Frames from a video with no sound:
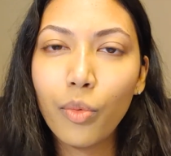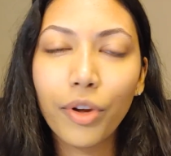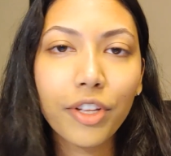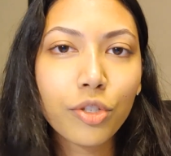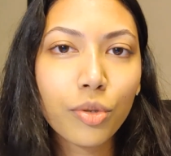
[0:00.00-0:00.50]

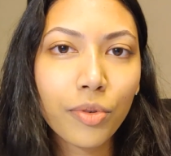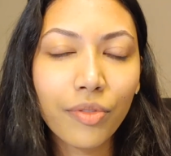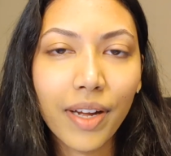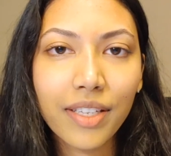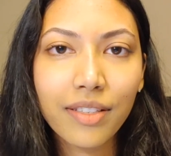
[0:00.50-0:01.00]
what is
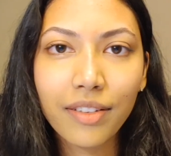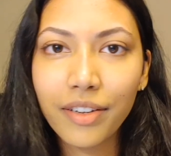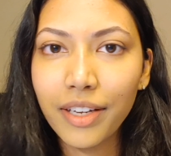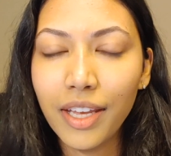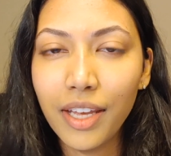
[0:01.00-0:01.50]
supervised
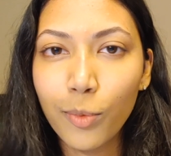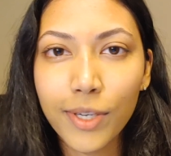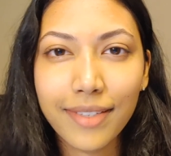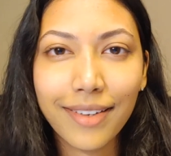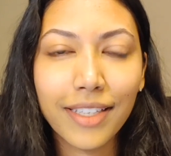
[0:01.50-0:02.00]
learning,
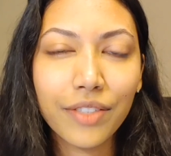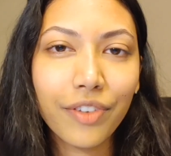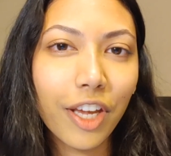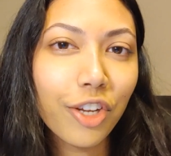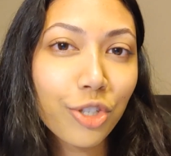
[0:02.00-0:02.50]
what is
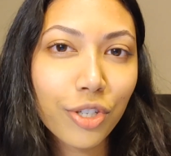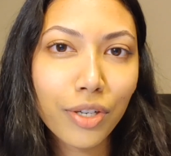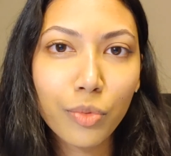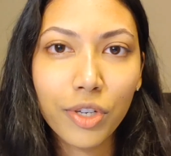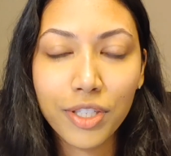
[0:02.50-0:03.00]

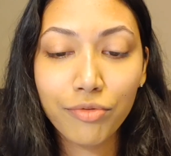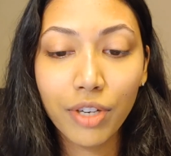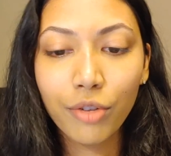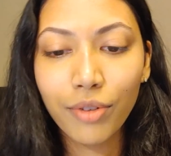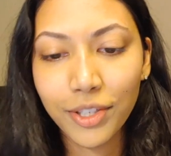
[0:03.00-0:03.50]
classification, what is
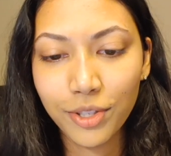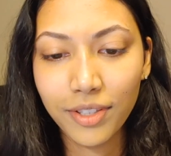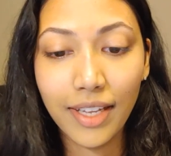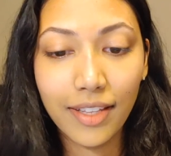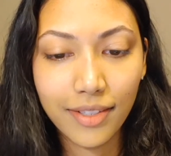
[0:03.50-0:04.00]

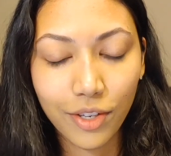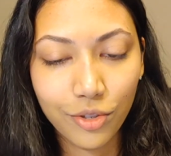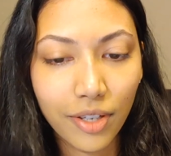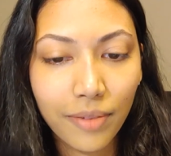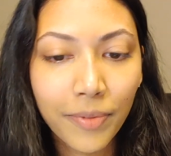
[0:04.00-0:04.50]
regression,
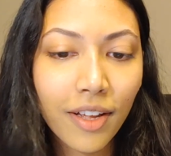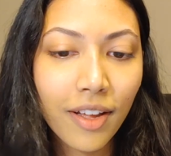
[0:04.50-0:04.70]
etc.